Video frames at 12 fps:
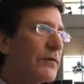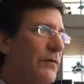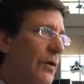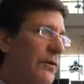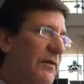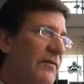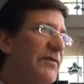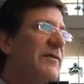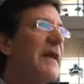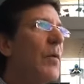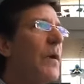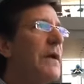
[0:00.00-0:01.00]
So this is
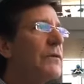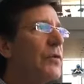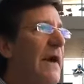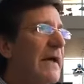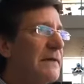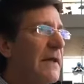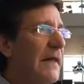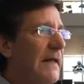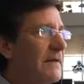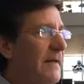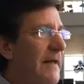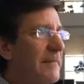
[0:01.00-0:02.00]
the way to handle
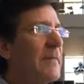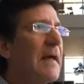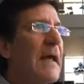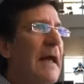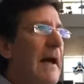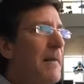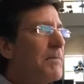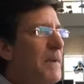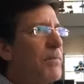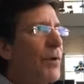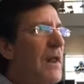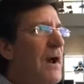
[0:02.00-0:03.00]
it, and
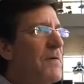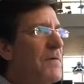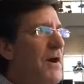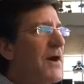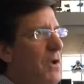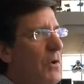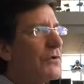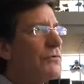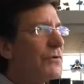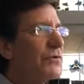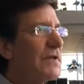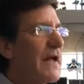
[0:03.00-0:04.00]
people are very
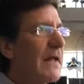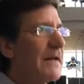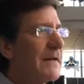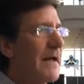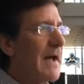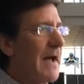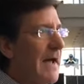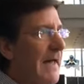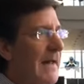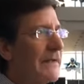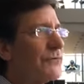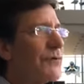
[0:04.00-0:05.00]
conscious, and
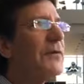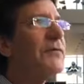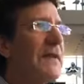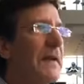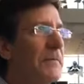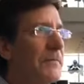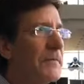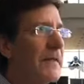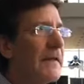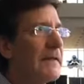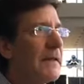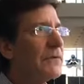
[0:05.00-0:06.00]
I trust them
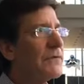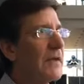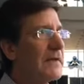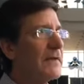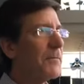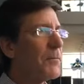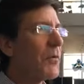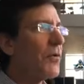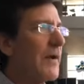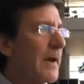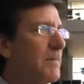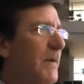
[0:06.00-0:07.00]
that they'll take the
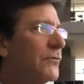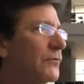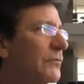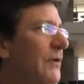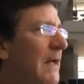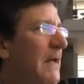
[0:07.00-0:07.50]
correct measures.